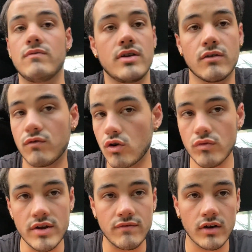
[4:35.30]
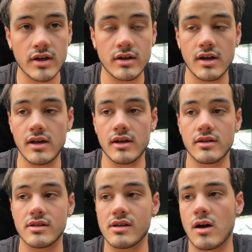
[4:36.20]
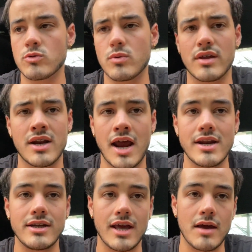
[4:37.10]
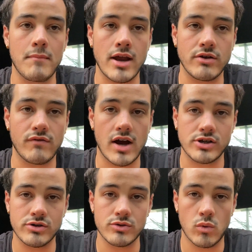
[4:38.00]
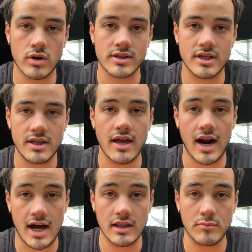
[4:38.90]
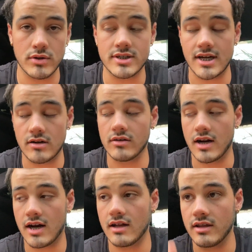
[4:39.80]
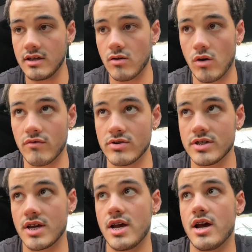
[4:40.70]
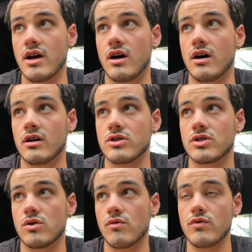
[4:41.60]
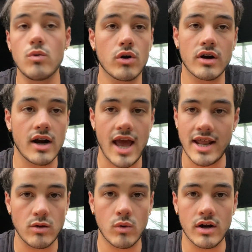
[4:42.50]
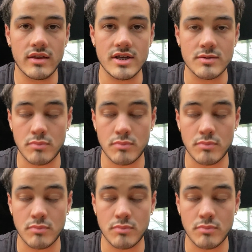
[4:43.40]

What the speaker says: Did a full refund. It comes with a 90-day manufacturer's warranty that Holley puts out, that Holley offers. So if you order any one of these